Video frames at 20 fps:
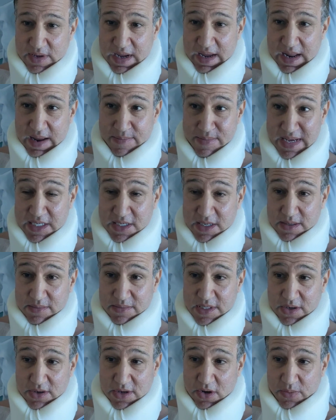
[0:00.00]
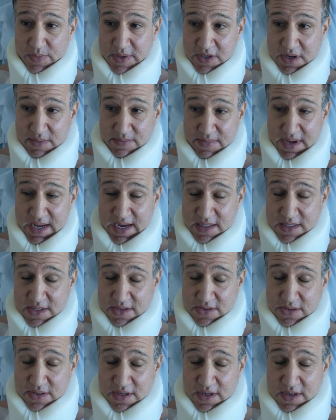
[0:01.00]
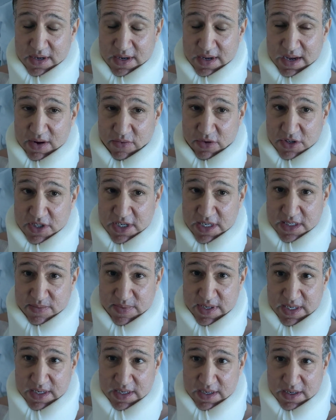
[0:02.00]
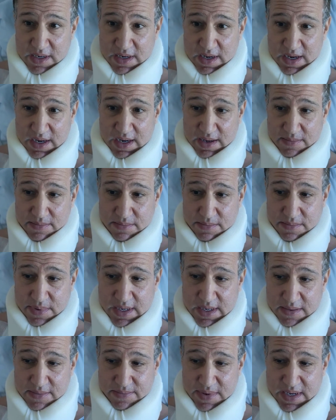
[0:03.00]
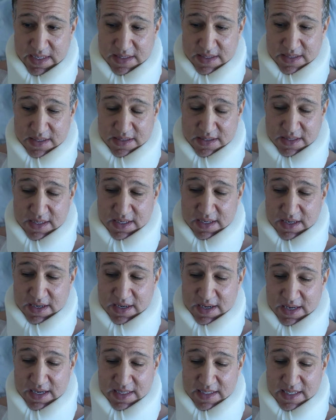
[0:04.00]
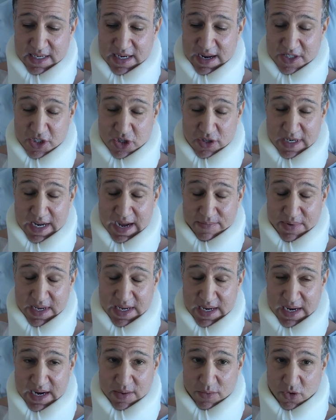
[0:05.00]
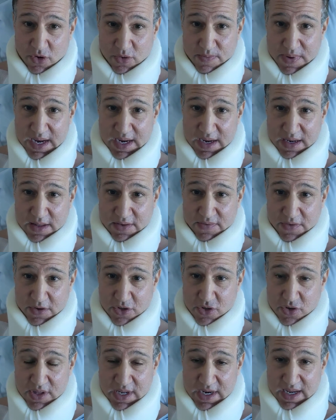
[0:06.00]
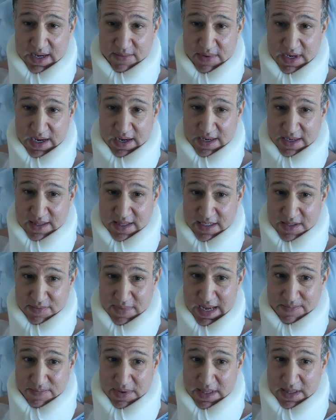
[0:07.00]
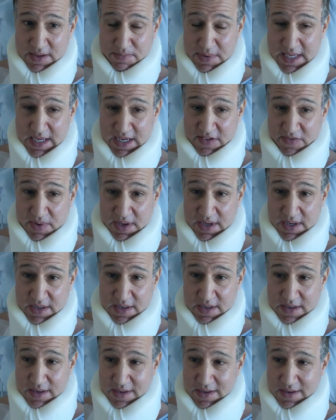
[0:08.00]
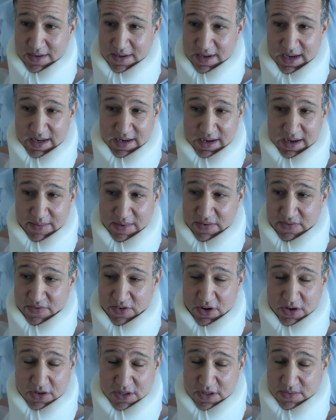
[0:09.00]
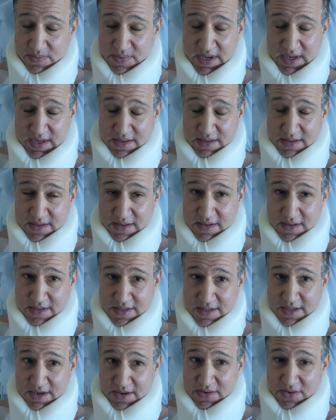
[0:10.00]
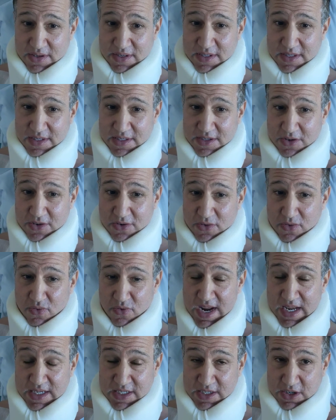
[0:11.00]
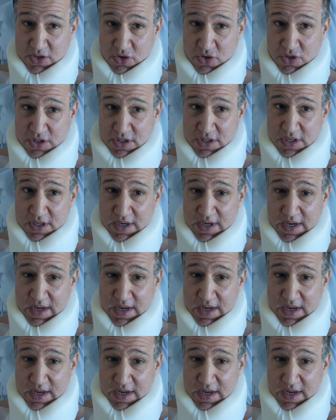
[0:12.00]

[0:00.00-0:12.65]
I missed him, so I hope he'll come back soon and release me. But basically, he said I should not be in any more pain in the future than I am now. Like, this might be the peak of pain, and I'm in very little pain. So this is crazy good.